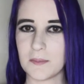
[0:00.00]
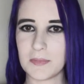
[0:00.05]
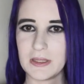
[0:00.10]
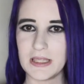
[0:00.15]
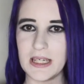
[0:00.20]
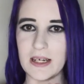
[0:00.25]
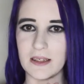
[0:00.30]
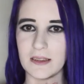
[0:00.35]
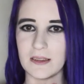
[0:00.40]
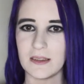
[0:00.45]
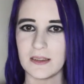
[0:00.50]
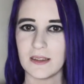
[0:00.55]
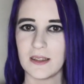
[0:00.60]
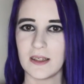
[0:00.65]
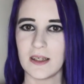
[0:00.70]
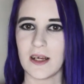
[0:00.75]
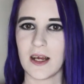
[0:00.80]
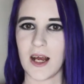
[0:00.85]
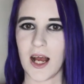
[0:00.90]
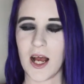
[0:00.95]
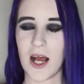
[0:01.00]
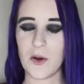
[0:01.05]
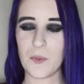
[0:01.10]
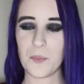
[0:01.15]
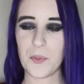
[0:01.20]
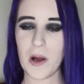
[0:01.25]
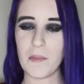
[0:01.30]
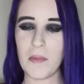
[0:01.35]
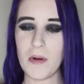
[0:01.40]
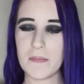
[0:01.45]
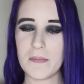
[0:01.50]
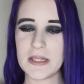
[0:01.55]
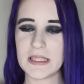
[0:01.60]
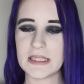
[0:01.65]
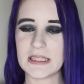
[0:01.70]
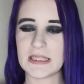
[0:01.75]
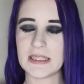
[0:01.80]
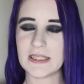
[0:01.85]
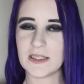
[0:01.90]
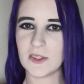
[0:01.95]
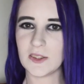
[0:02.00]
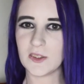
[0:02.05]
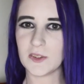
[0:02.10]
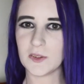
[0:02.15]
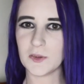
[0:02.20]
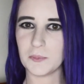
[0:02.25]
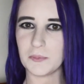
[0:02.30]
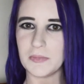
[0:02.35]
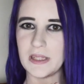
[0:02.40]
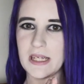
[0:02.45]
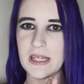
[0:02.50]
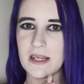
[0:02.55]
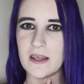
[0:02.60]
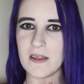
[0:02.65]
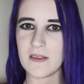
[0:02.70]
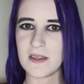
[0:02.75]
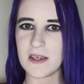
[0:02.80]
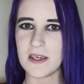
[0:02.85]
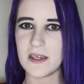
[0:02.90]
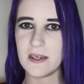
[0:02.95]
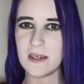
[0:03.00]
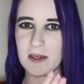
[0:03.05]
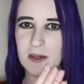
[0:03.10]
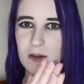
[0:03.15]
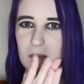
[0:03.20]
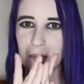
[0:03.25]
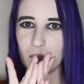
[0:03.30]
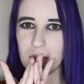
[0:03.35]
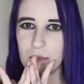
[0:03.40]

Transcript: Yeah, I'll probably still make the